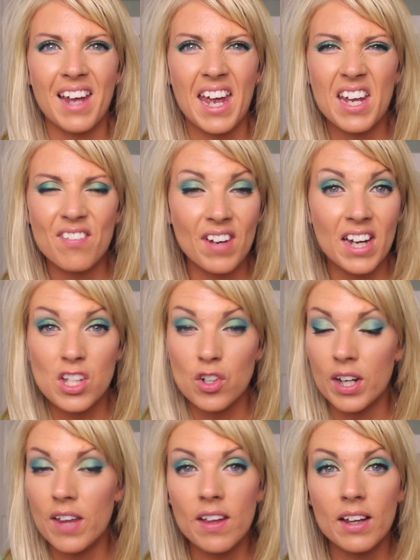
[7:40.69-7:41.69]
cake face, or
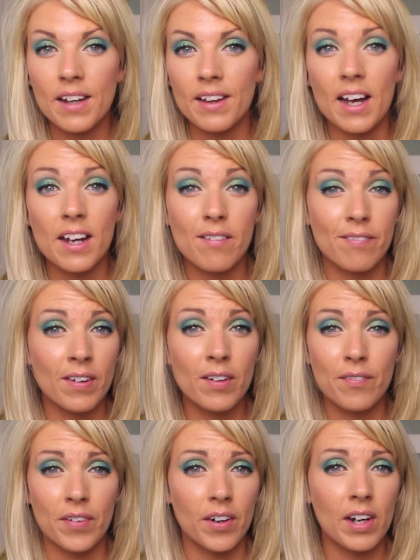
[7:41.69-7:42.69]
anything like that. It
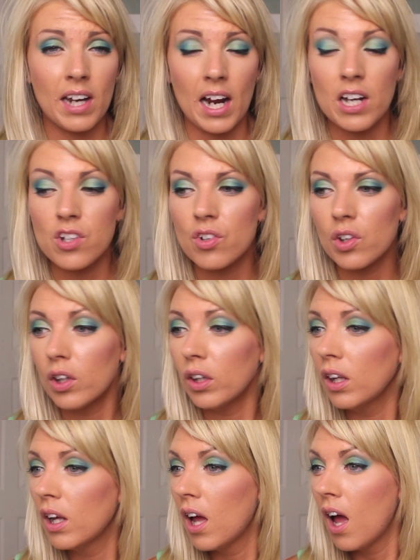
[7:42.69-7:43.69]
felt very
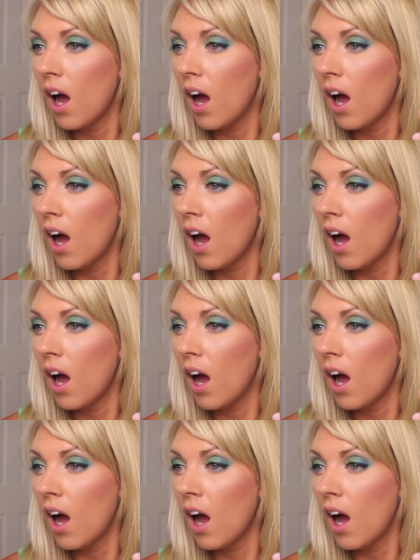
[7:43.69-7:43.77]
natural.